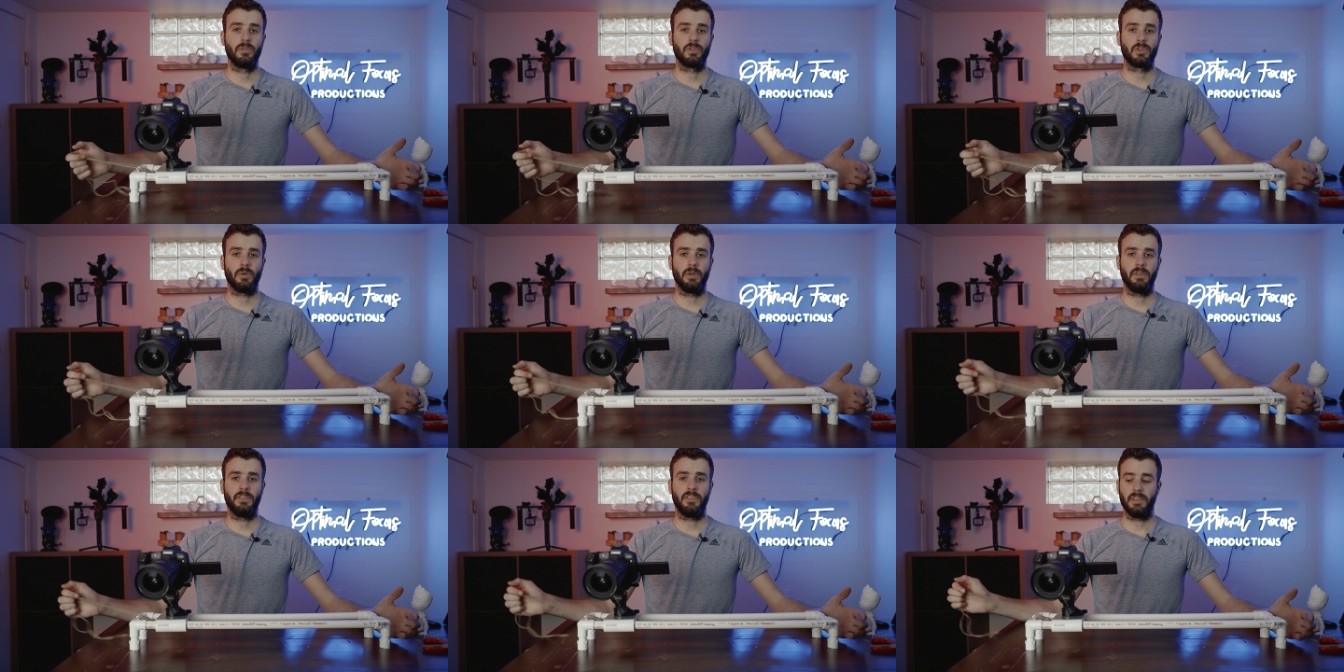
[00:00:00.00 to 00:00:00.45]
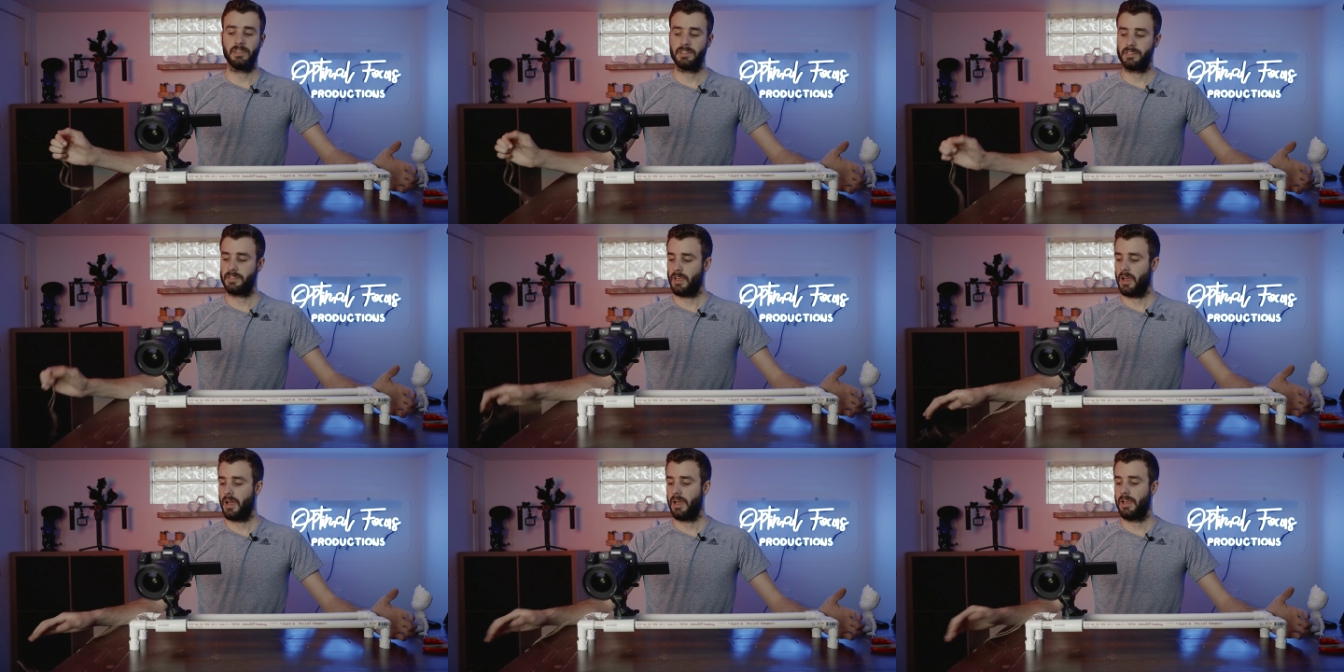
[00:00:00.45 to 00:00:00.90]
enjoyed
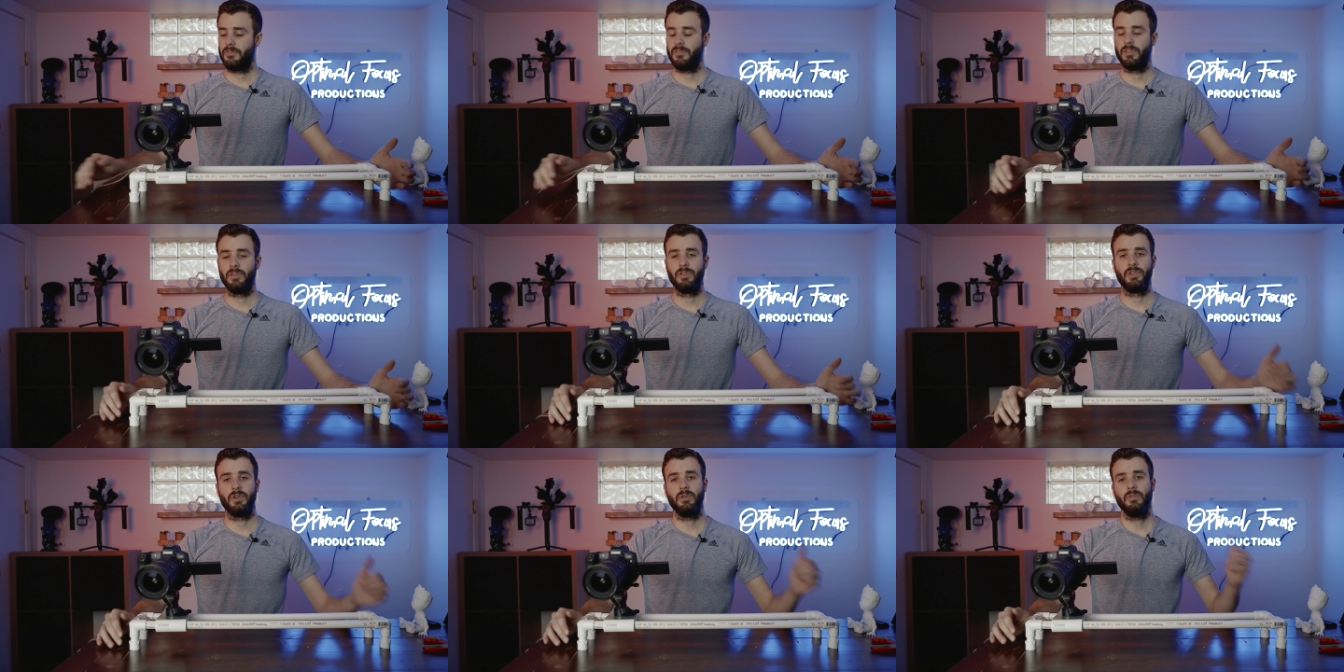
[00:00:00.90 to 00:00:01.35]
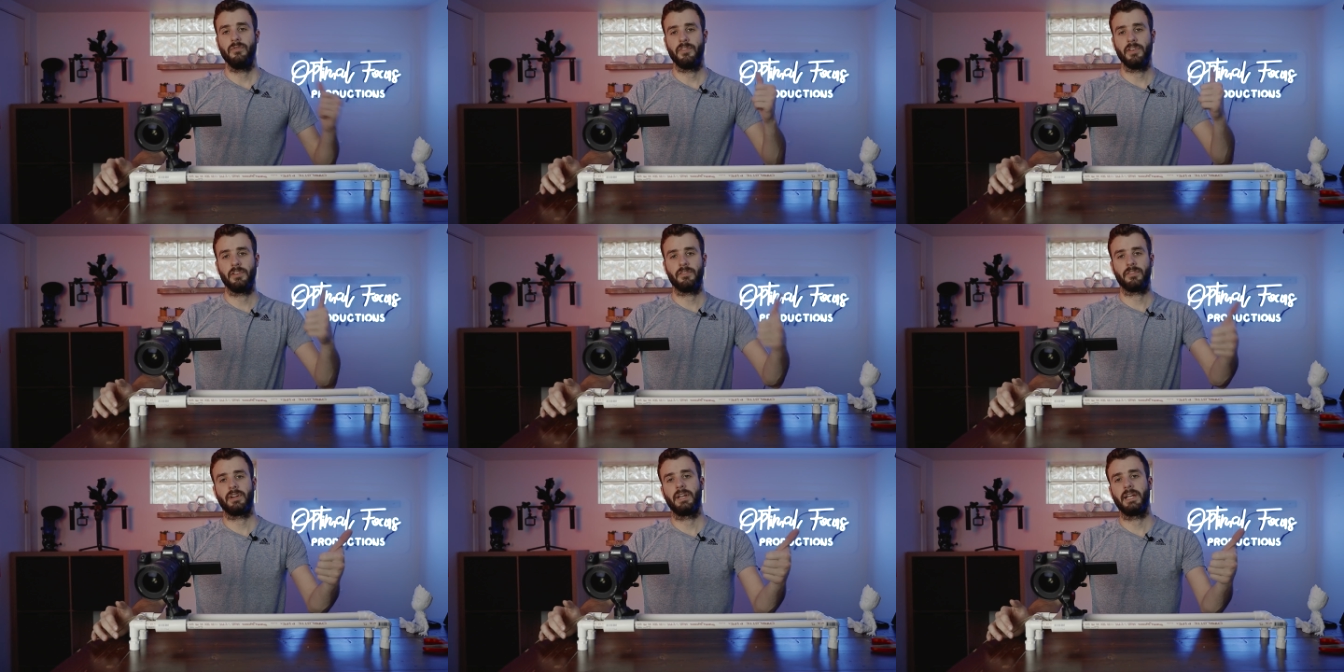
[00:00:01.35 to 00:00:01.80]
this. Uh, if you do,
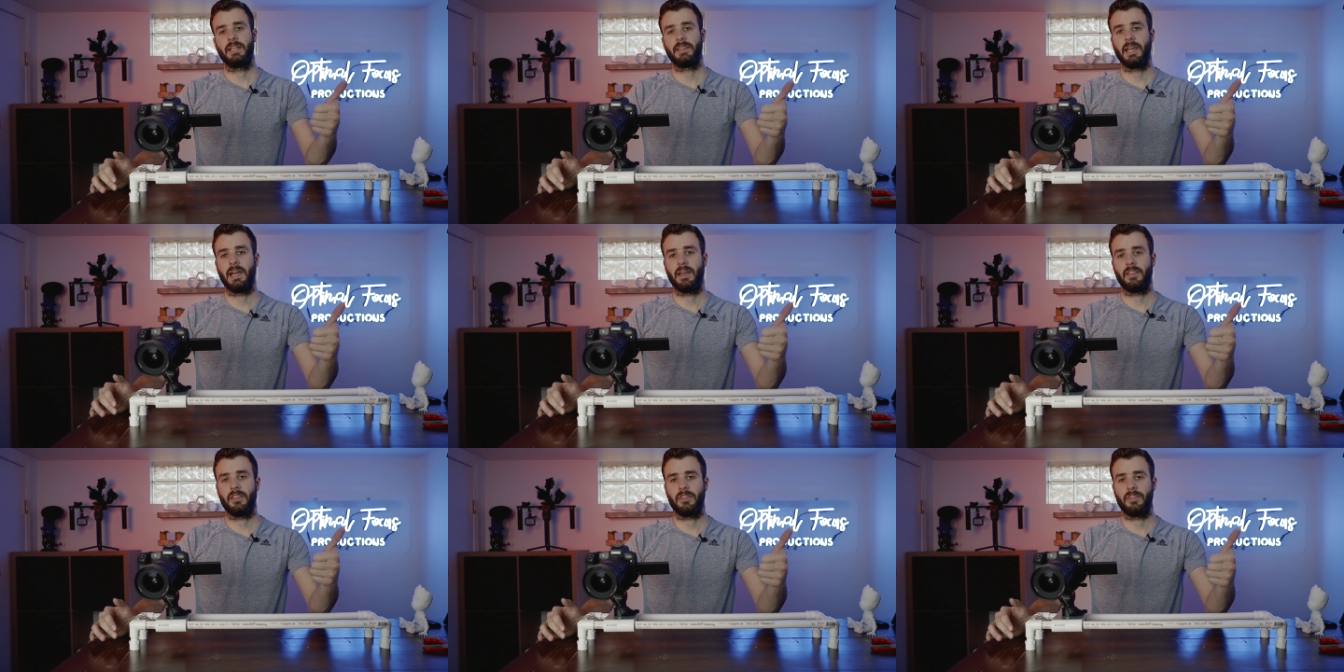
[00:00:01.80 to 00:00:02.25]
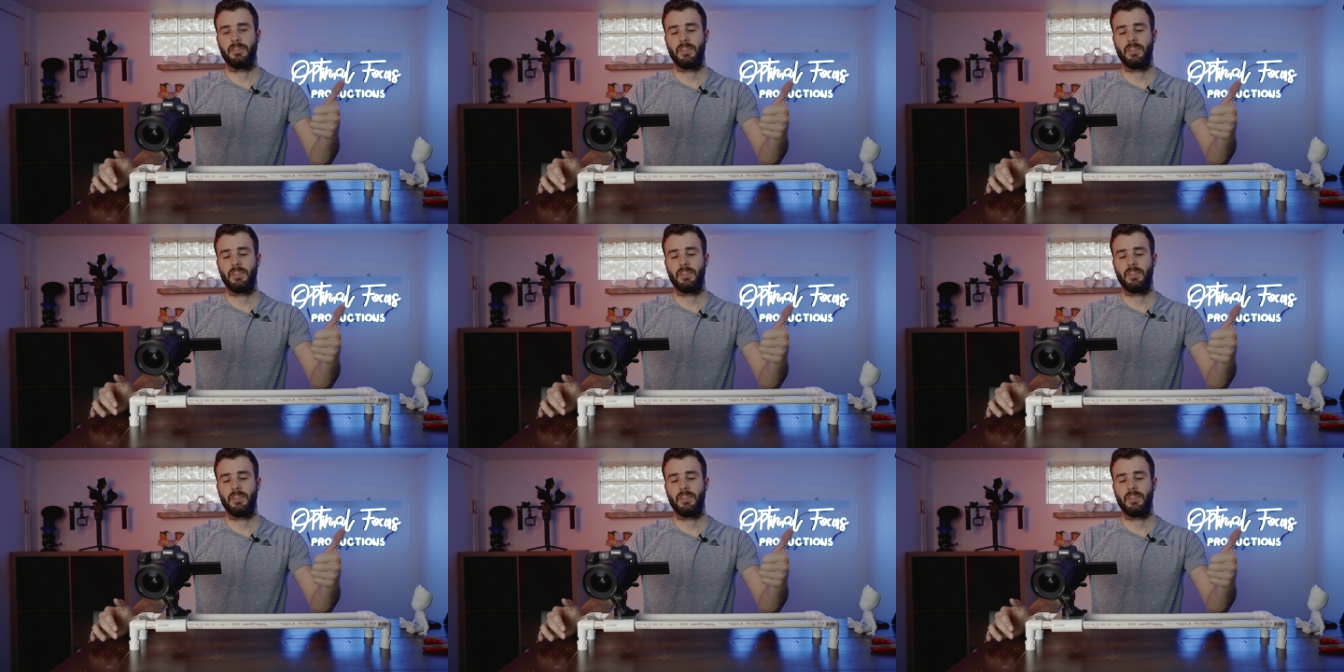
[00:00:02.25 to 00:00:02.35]
feel free to hit that